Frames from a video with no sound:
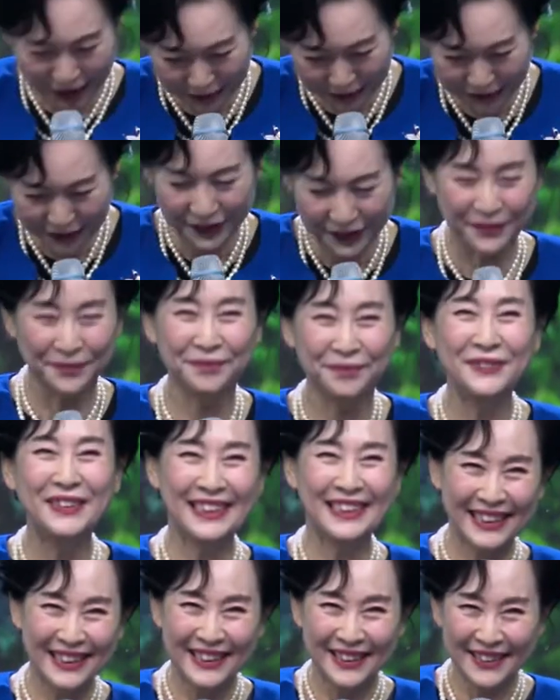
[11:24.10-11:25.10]
proud to
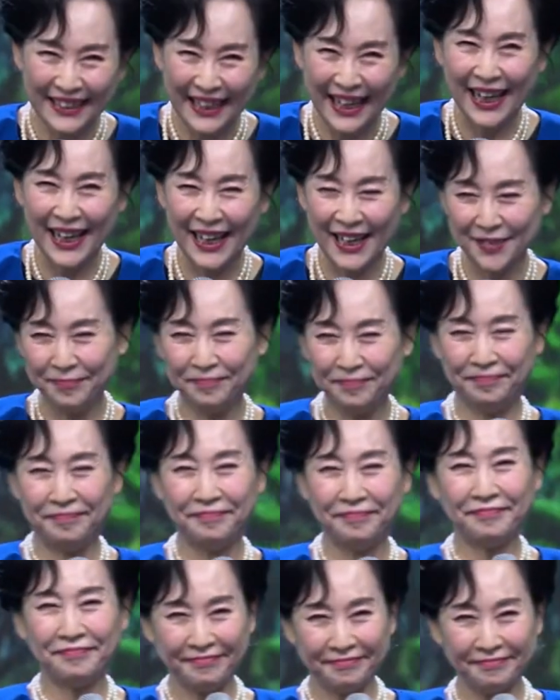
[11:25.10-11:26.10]
be an
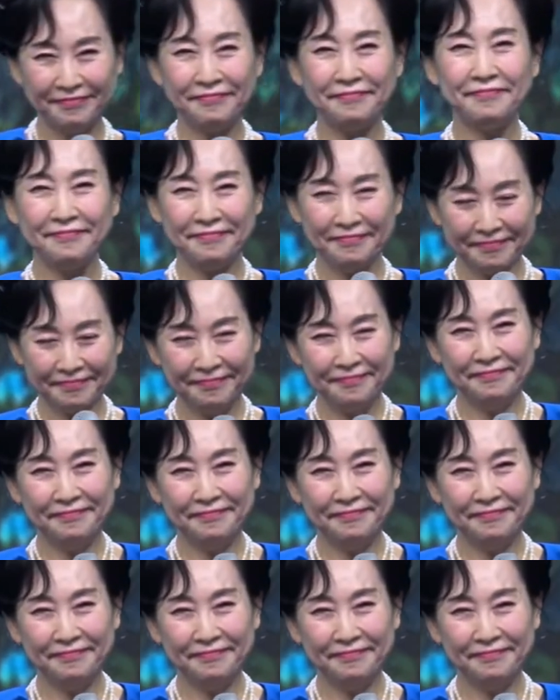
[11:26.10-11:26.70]
Atomian.